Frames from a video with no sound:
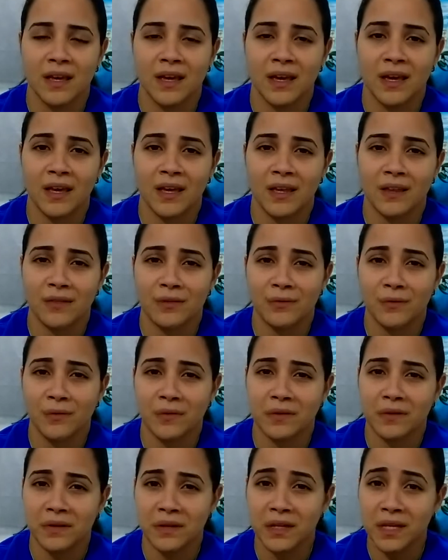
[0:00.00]
And
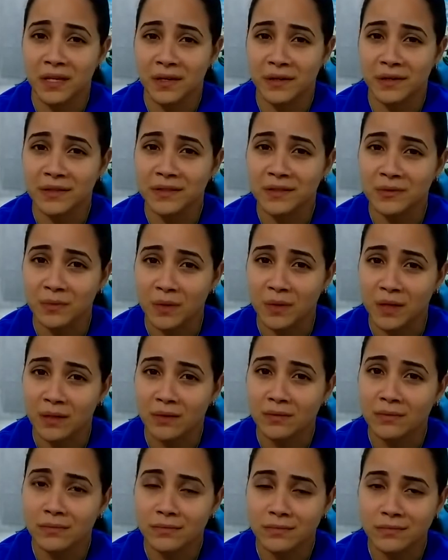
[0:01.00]
through the years,
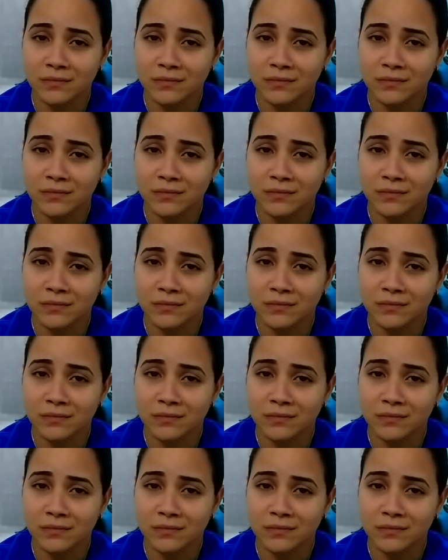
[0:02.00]
well,